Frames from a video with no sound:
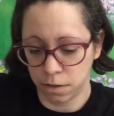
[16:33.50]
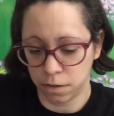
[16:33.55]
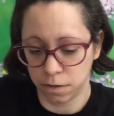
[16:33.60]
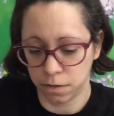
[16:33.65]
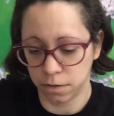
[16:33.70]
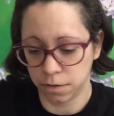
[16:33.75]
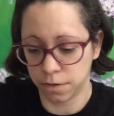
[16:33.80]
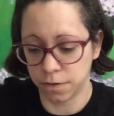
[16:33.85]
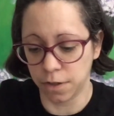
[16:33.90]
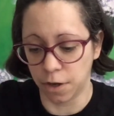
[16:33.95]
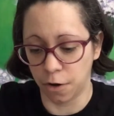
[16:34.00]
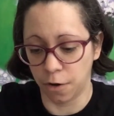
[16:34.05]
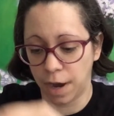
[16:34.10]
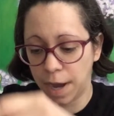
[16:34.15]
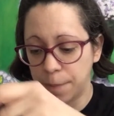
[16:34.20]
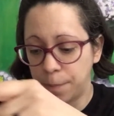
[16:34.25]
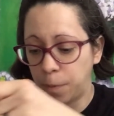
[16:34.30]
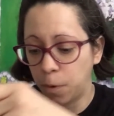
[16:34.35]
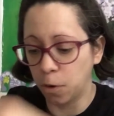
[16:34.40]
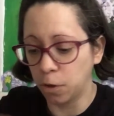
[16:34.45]
So I
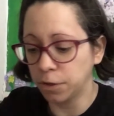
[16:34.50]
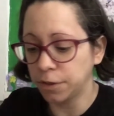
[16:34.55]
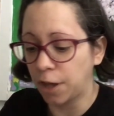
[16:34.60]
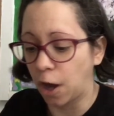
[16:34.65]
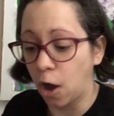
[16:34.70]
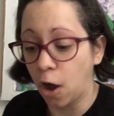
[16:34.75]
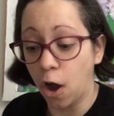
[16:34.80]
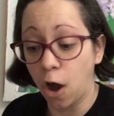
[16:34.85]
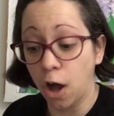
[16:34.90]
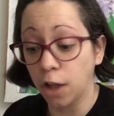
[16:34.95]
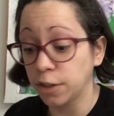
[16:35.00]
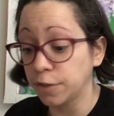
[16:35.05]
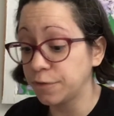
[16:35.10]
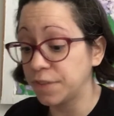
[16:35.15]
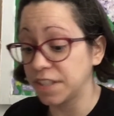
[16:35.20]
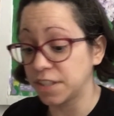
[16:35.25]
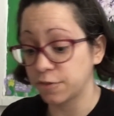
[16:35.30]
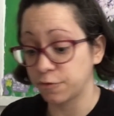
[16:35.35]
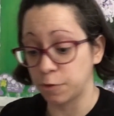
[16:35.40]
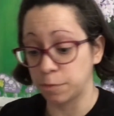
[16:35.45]
pulled all of
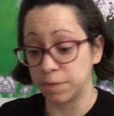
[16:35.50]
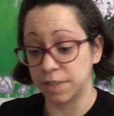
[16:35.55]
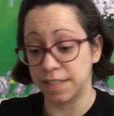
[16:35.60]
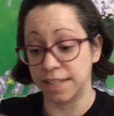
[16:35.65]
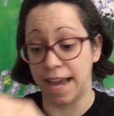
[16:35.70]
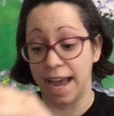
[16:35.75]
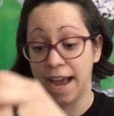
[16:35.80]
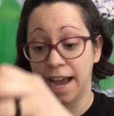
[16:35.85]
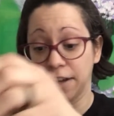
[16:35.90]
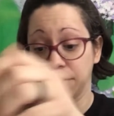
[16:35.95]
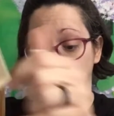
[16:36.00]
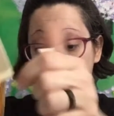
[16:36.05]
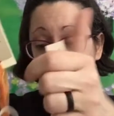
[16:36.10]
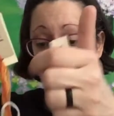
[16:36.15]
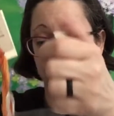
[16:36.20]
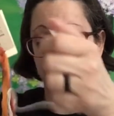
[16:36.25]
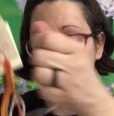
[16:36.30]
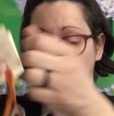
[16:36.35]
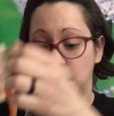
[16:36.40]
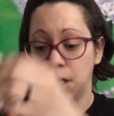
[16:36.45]
this from Stash.
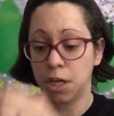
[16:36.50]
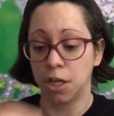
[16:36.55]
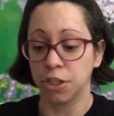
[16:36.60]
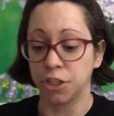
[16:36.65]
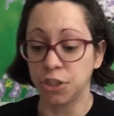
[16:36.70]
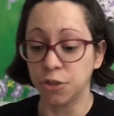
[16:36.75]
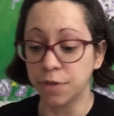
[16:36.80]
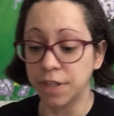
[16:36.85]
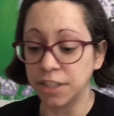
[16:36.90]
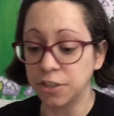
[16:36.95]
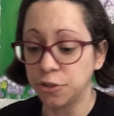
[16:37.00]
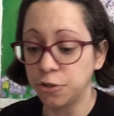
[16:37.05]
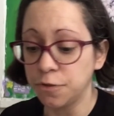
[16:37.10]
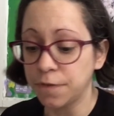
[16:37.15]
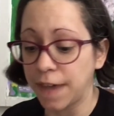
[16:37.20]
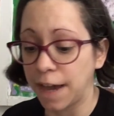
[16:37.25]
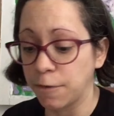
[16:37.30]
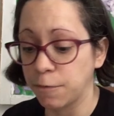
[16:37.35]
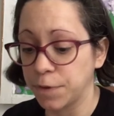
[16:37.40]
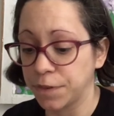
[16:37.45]
You can do
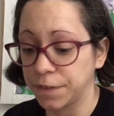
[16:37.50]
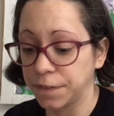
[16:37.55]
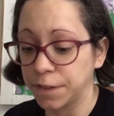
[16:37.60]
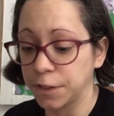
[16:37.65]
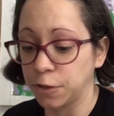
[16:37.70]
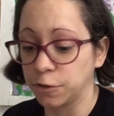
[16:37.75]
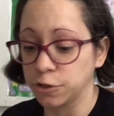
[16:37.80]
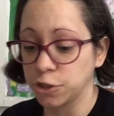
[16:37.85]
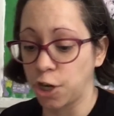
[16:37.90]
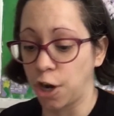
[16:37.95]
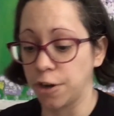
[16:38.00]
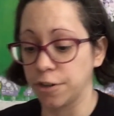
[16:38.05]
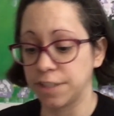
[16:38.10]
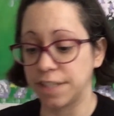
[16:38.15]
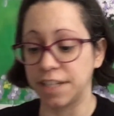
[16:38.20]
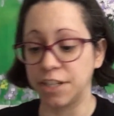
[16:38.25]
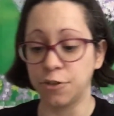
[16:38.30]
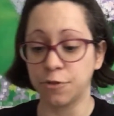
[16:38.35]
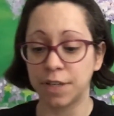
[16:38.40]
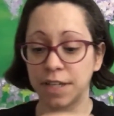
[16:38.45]
that with little charts,
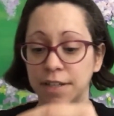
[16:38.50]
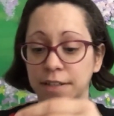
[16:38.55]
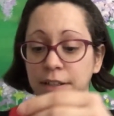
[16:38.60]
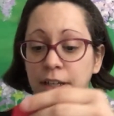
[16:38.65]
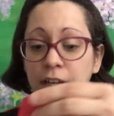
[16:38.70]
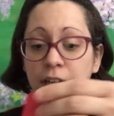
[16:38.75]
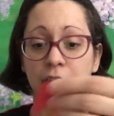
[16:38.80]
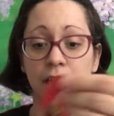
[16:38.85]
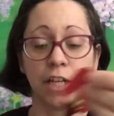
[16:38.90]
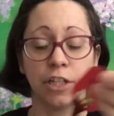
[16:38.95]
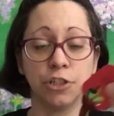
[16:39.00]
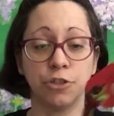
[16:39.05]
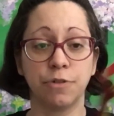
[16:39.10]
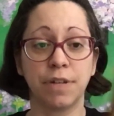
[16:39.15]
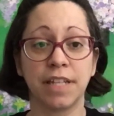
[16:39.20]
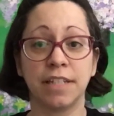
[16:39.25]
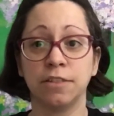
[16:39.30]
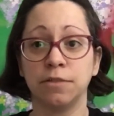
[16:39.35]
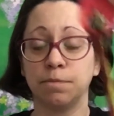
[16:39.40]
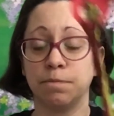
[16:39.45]
and you can
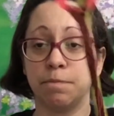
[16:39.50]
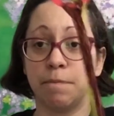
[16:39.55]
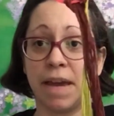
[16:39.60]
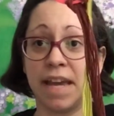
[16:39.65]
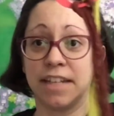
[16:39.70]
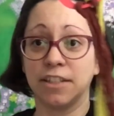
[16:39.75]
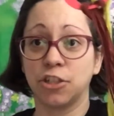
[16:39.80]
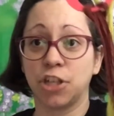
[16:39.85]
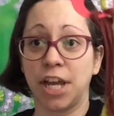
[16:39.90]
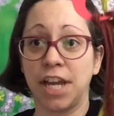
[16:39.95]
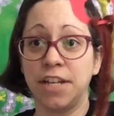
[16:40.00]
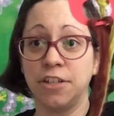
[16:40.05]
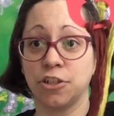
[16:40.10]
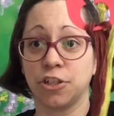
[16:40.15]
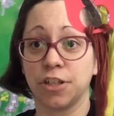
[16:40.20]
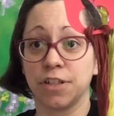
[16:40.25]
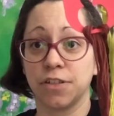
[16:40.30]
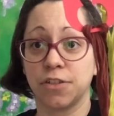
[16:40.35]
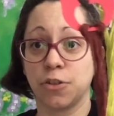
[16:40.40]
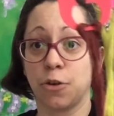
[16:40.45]
make
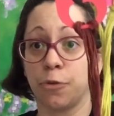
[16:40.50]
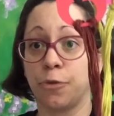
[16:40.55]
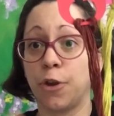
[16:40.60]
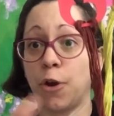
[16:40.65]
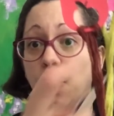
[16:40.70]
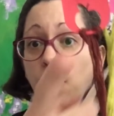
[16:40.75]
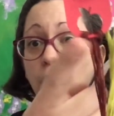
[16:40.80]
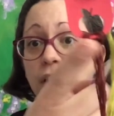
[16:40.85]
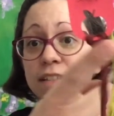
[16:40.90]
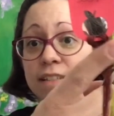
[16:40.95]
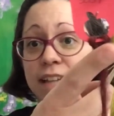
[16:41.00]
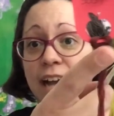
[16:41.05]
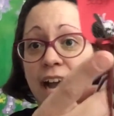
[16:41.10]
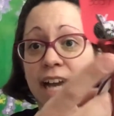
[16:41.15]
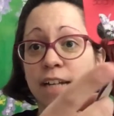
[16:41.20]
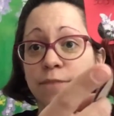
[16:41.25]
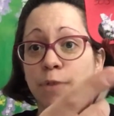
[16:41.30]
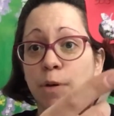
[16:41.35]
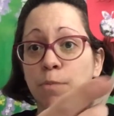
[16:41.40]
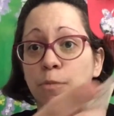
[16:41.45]
changes. So there was kind
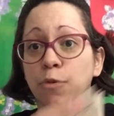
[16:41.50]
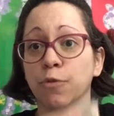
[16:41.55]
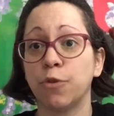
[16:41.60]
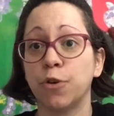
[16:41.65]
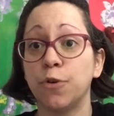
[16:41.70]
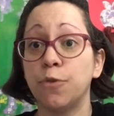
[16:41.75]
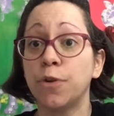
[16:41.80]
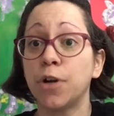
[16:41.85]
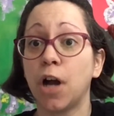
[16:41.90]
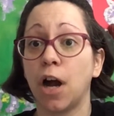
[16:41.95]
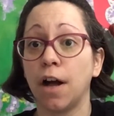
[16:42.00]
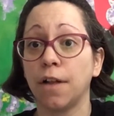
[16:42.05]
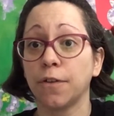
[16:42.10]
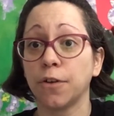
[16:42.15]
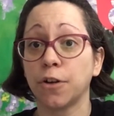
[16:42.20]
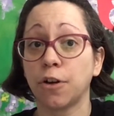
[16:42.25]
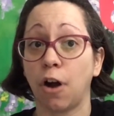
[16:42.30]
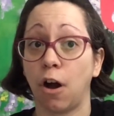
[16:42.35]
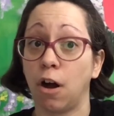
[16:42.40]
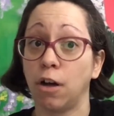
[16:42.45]
of a maroon color
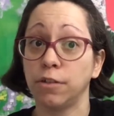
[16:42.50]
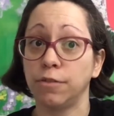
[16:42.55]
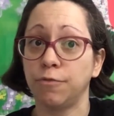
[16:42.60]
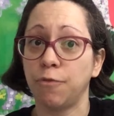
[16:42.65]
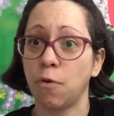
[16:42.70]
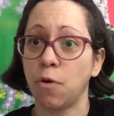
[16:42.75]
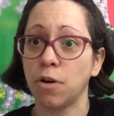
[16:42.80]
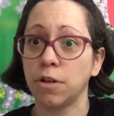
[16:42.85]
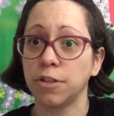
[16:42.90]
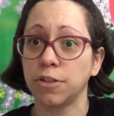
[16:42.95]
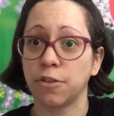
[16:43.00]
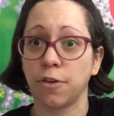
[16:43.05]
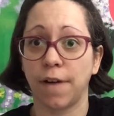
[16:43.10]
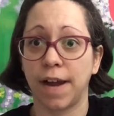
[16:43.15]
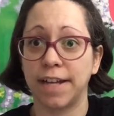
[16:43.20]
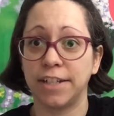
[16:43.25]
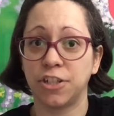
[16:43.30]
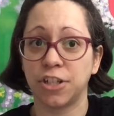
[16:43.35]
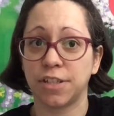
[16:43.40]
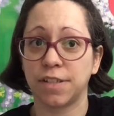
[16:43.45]
called for, so
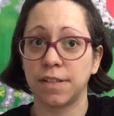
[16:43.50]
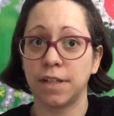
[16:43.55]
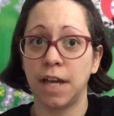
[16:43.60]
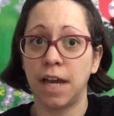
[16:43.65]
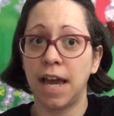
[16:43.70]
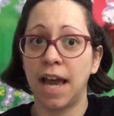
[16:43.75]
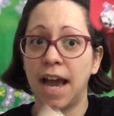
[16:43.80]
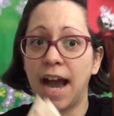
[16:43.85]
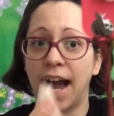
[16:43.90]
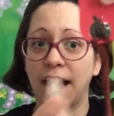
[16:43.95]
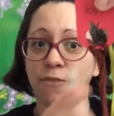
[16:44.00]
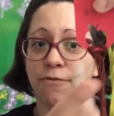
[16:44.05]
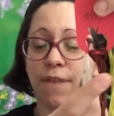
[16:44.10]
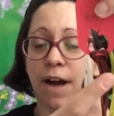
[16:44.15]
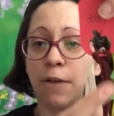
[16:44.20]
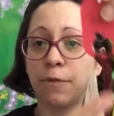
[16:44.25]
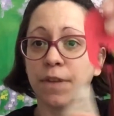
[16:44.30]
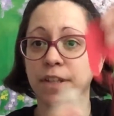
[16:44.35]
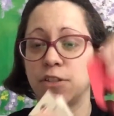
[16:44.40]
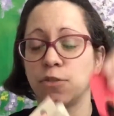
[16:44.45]
I
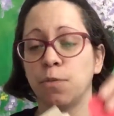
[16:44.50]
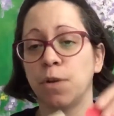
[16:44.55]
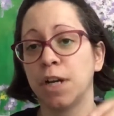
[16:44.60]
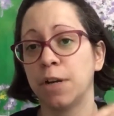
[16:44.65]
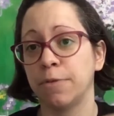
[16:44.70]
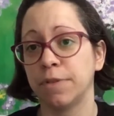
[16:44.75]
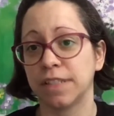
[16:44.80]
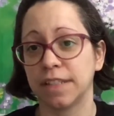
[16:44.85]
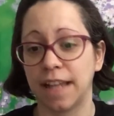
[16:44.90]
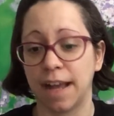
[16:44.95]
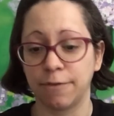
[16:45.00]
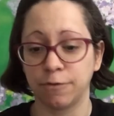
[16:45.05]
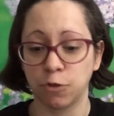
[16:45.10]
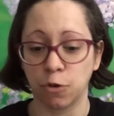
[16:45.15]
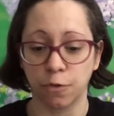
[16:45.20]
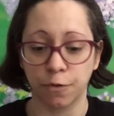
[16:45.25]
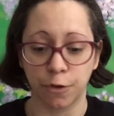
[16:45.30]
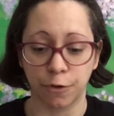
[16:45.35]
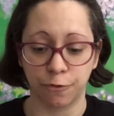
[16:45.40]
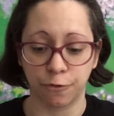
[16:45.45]
found this one. It was left
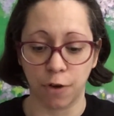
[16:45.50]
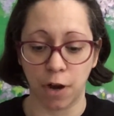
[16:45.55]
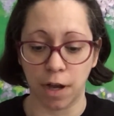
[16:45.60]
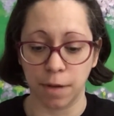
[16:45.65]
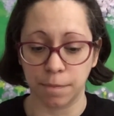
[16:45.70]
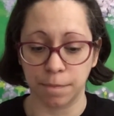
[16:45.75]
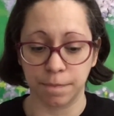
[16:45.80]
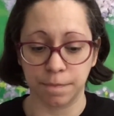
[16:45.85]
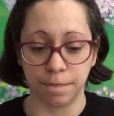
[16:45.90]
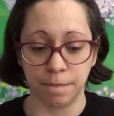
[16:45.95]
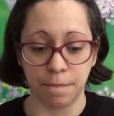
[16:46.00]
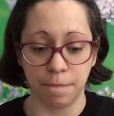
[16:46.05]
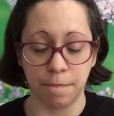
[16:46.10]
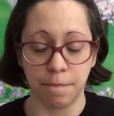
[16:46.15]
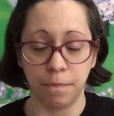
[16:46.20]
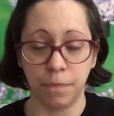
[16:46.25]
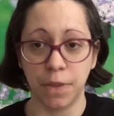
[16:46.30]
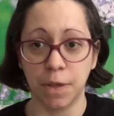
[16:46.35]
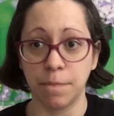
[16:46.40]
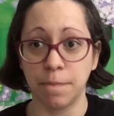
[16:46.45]
over from
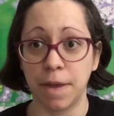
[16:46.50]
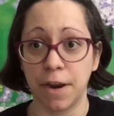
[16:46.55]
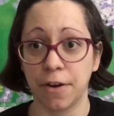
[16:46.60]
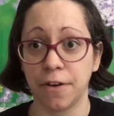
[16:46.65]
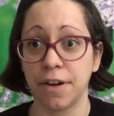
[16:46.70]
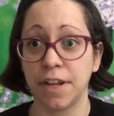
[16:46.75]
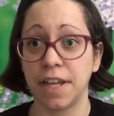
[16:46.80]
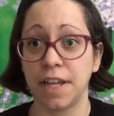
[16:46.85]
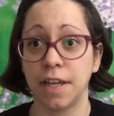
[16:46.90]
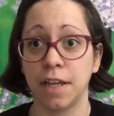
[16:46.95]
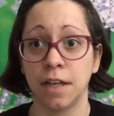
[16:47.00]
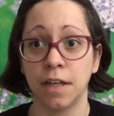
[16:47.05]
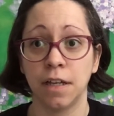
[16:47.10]
the Mary